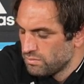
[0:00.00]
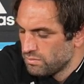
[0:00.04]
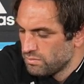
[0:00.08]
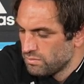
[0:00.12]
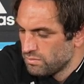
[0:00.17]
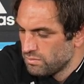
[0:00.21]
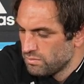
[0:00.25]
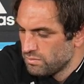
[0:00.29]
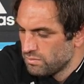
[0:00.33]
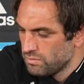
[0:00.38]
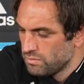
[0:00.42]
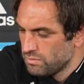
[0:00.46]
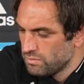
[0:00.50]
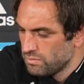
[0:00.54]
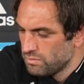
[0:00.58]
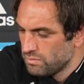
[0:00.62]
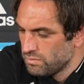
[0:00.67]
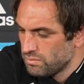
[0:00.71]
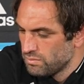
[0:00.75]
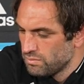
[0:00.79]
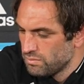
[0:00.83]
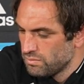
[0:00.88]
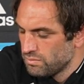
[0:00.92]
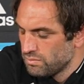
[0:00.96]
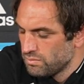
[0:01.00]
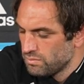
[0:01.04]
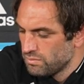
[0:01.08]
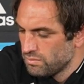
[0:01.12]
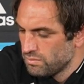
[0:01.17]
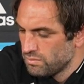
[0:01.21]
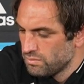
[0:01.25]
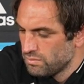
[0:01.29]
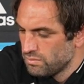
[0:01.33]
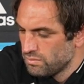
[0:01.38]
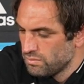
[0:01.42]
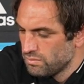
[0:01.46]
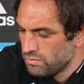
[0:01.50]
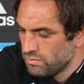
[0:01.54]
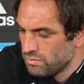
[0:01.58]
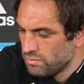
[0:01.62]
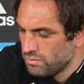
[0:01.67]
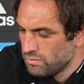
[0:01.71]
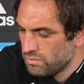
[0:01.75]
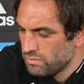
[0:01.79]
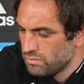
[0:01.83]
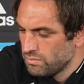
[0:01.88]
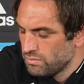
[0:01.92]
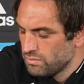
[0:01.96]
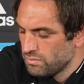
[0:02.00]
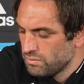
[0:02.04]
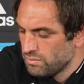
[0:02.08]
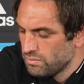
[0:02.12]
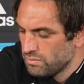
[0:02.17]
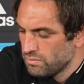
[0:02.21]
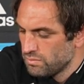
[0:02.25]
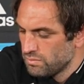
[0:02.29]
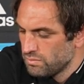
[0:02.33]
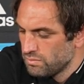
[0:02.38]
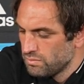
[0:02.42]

This person isn't speaking.